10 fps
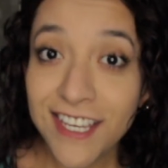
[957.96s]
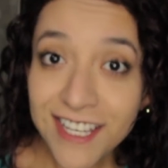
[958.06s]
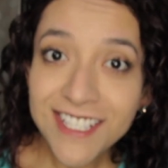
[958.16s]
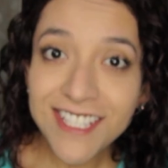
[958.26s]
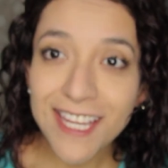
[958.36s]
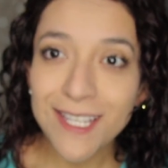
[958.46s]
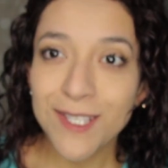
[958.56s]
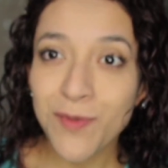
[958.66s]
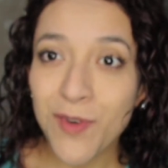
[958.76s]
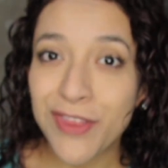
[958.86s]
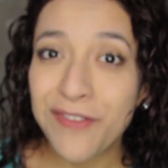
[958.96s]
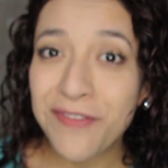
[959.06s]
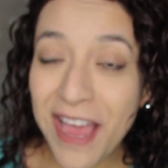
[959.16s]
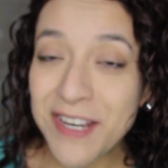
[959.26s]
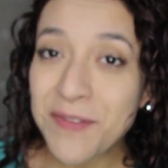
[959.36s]
this is what the
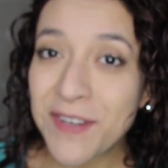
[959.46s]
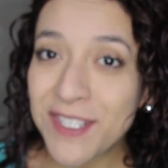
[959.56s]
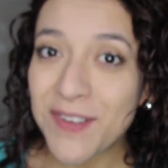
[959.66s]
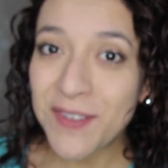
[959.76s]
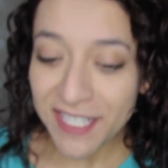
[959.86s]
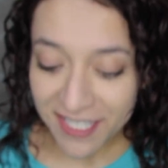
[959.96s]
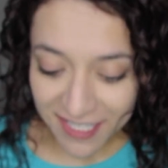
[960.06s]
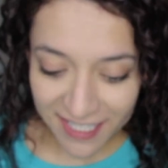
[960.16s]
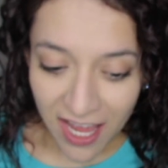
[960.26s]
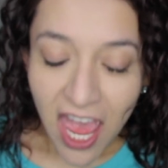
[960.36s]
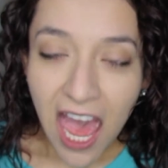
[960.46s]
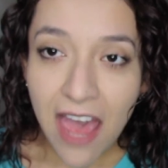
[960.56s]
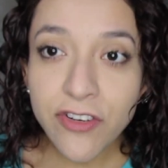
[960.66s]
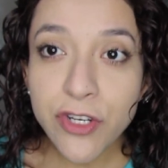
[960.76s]
final result is after